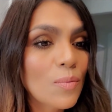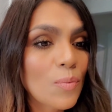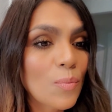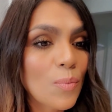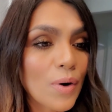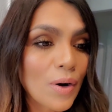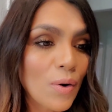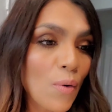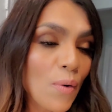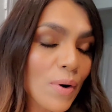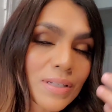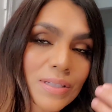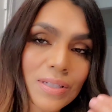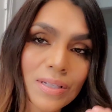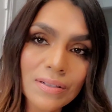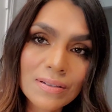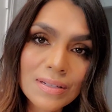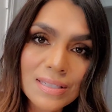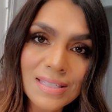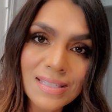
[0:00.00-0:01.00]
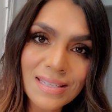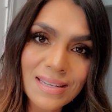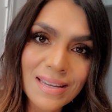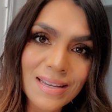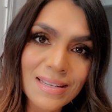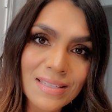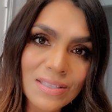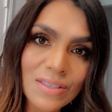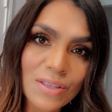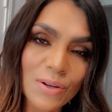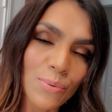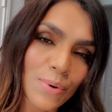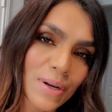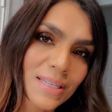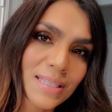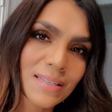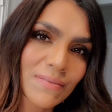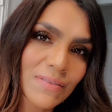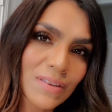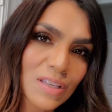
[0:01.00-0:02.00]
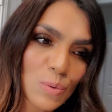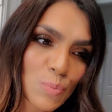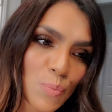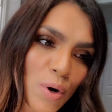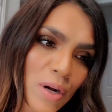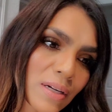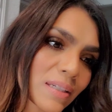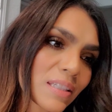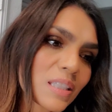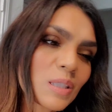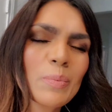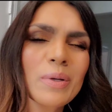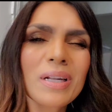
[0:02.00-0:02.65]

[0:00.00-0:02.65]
We're going to discuss the rest of these products,